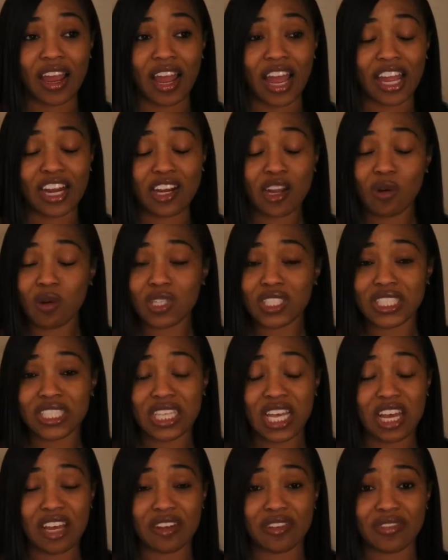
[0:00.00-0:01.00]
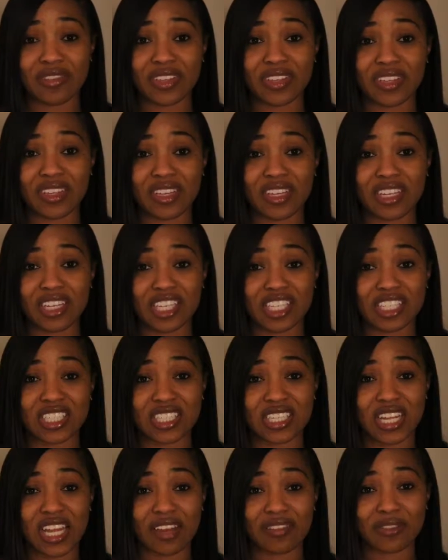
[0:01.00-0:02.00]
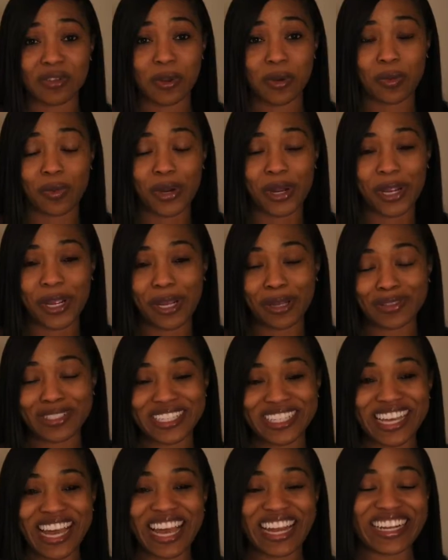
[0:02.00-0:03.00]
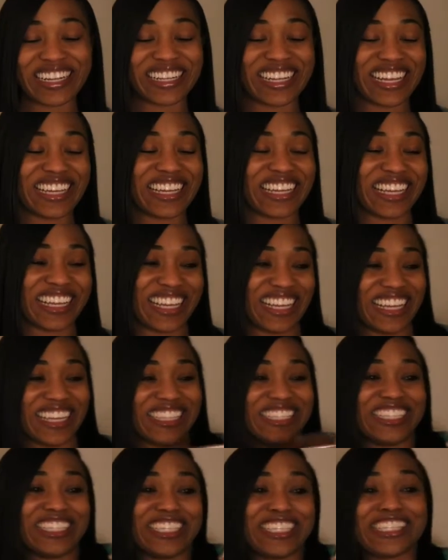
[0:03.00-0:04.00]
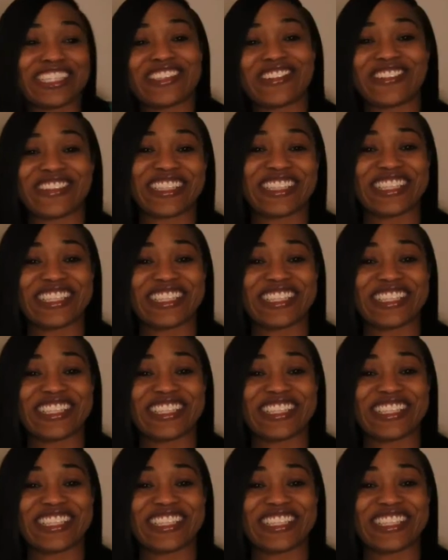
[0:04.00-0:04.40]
I know it's tough initially after a breakup to kind of like ingest